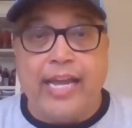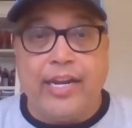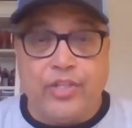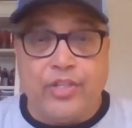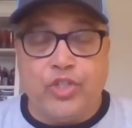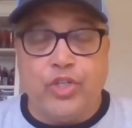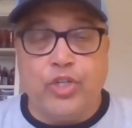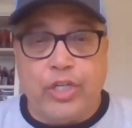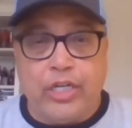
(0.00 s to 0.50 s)
at
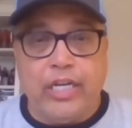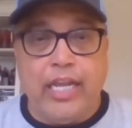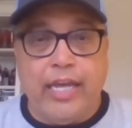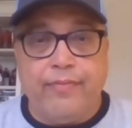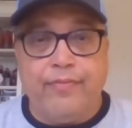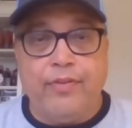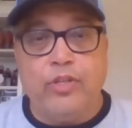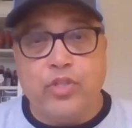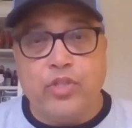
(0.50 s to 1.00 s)
a certain
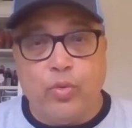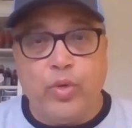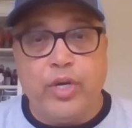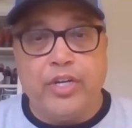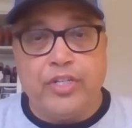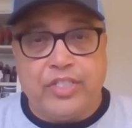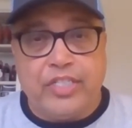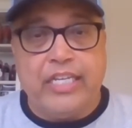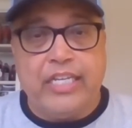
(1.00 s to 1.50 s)
level to
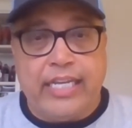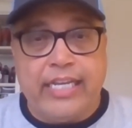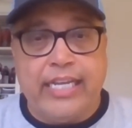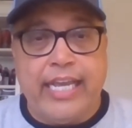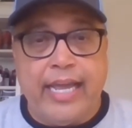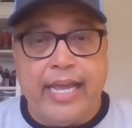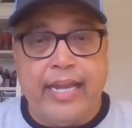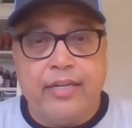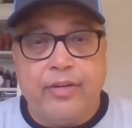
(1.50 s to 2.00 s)
where he
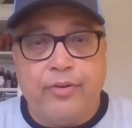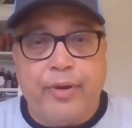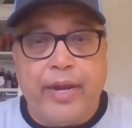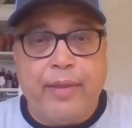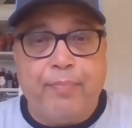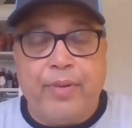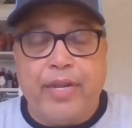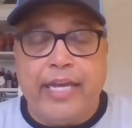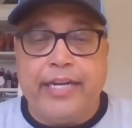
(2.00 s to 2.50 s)
could get
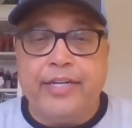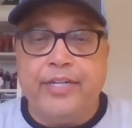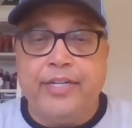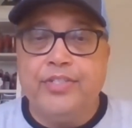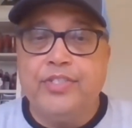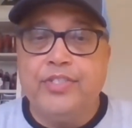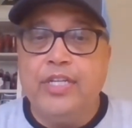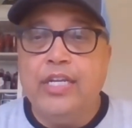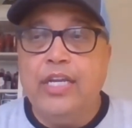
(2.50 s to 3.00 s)
great
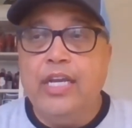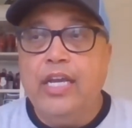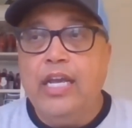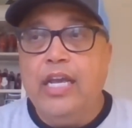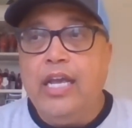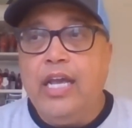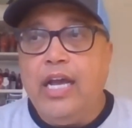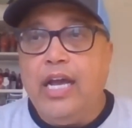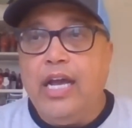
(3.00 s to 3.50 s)
players.
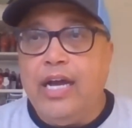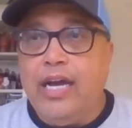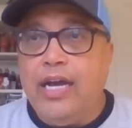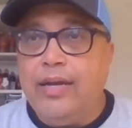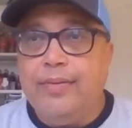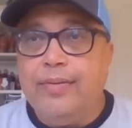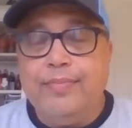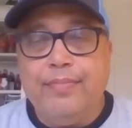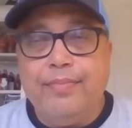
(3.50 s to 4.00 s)

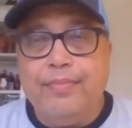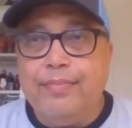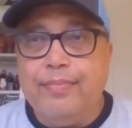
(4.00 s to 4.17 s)
Uh,